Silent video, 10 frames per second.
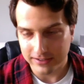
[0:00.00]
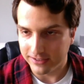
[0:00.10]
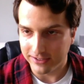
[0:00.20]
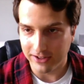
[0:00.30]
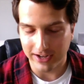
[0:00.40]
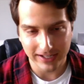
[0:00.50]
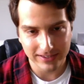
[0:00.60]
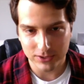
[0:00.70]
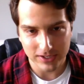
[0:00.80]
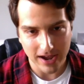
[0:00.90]
you know, like
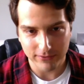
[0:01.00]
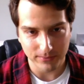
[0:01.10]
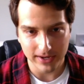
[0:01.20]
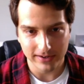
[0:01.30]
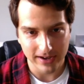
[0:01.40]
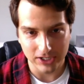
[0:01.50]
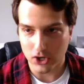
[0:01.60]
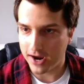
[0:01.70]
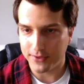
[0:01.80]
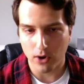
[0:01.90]
this is not for me. I
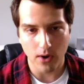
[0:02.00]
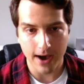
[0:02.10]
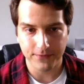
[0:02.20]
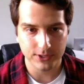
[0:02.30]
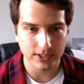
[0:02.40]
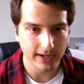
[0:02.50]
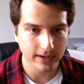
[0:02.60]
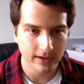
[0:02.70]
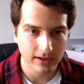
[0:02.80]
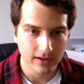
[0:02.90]
tried the whole office
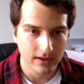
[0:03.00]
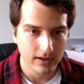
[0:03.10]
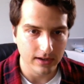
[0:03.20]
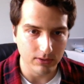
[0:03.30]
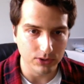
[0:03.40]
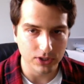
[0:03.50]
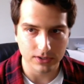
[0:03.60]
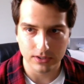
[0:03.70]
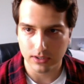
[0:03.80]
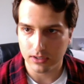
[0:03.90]
thing. It was
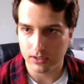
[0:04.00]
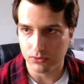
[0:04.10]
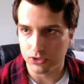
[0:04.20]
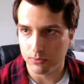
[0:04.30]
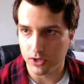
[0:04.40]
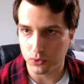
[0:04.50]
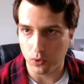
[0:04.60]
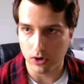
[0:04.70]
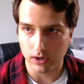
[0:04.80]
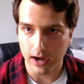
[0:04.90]
just, it was too much
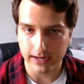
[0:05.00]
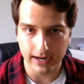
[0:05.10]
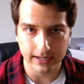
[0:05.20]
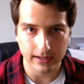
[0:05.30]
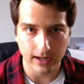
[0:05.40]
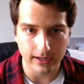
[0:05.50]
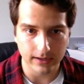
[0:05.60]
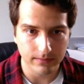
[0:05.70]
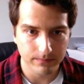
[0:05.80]
work. I, I didn't like it.